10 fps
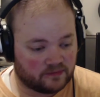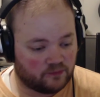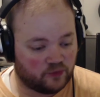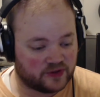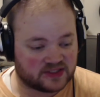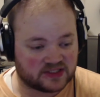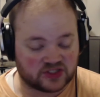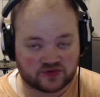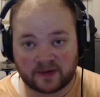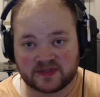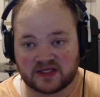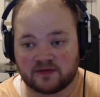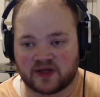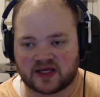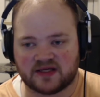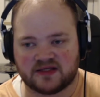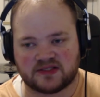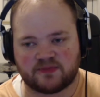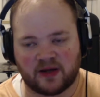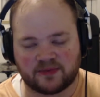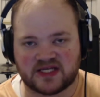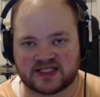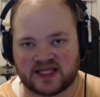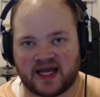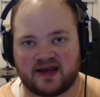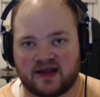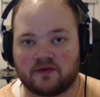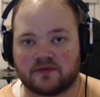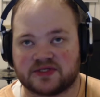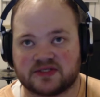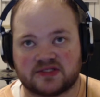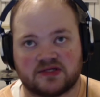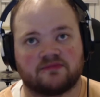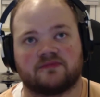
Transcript: was disrupted because Palpatine's lightning was